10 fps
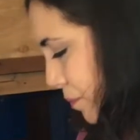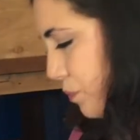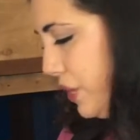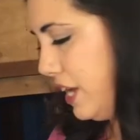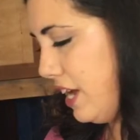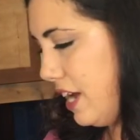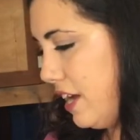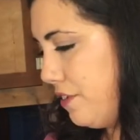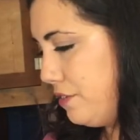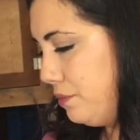we
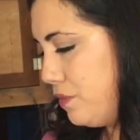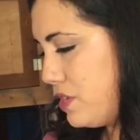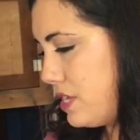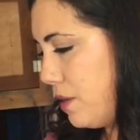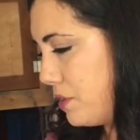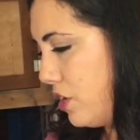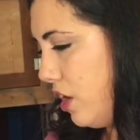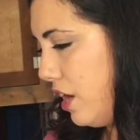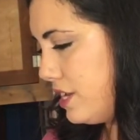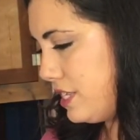have some
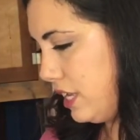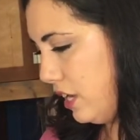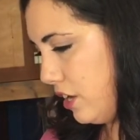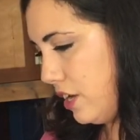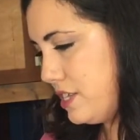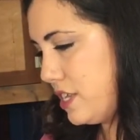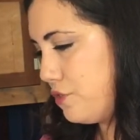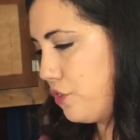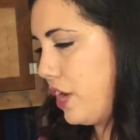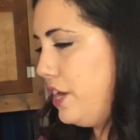cards here. It says,
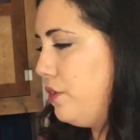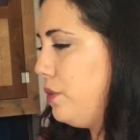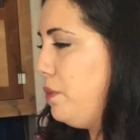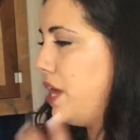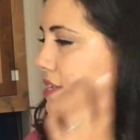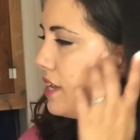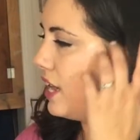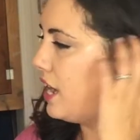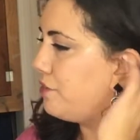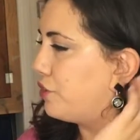For I know the plans that I
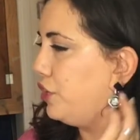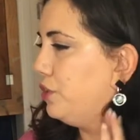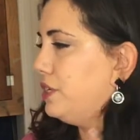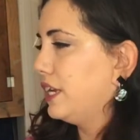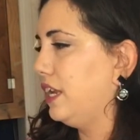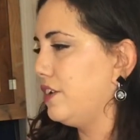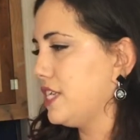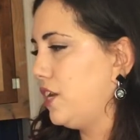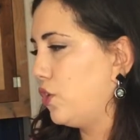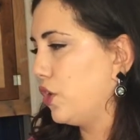have for you, declares the
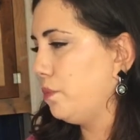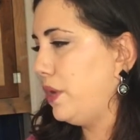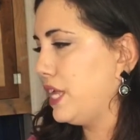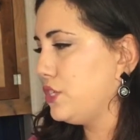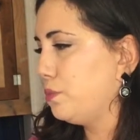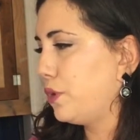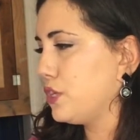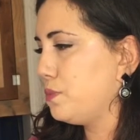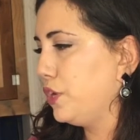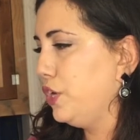Lord, plans to
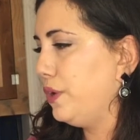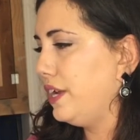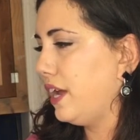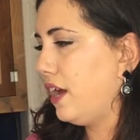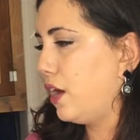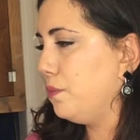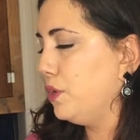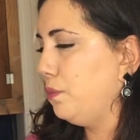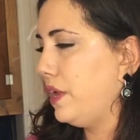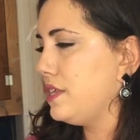prosper you and not harm you,
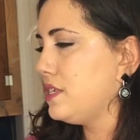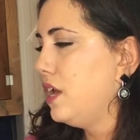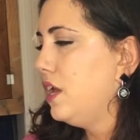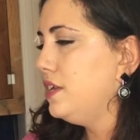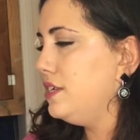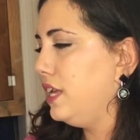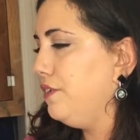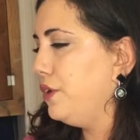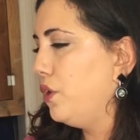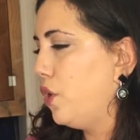plans to give
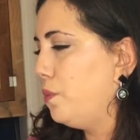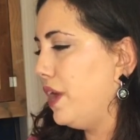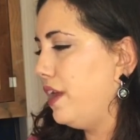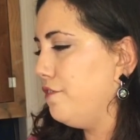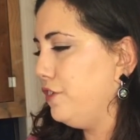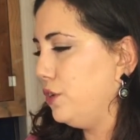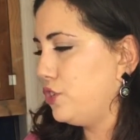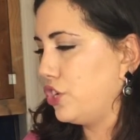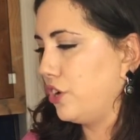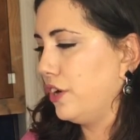you hope and
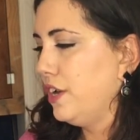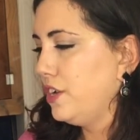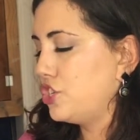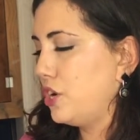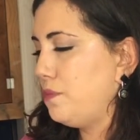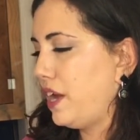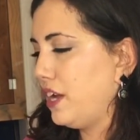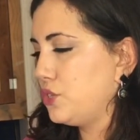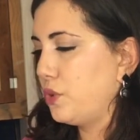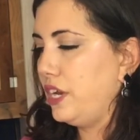future. Jeremiah
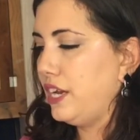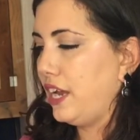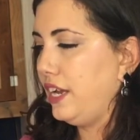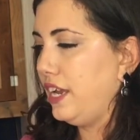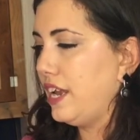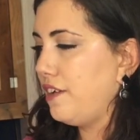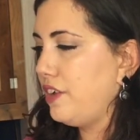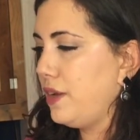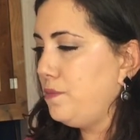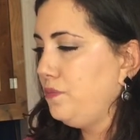29
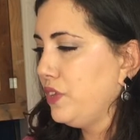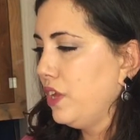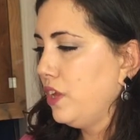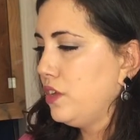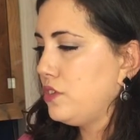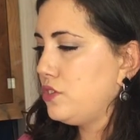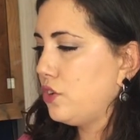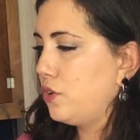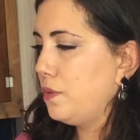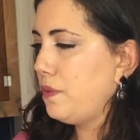11.
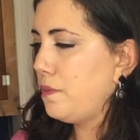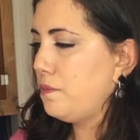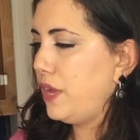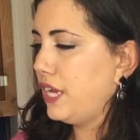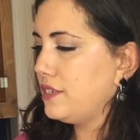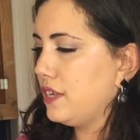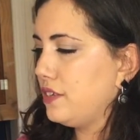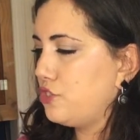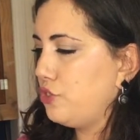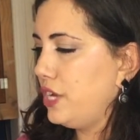Storm makes
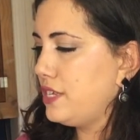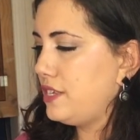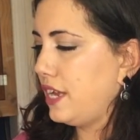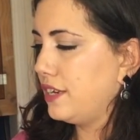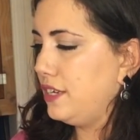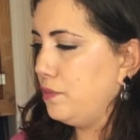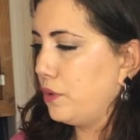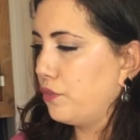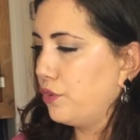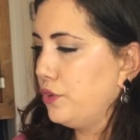trees take deeper
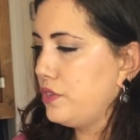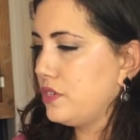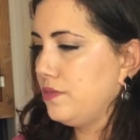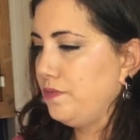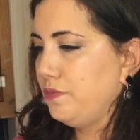roots.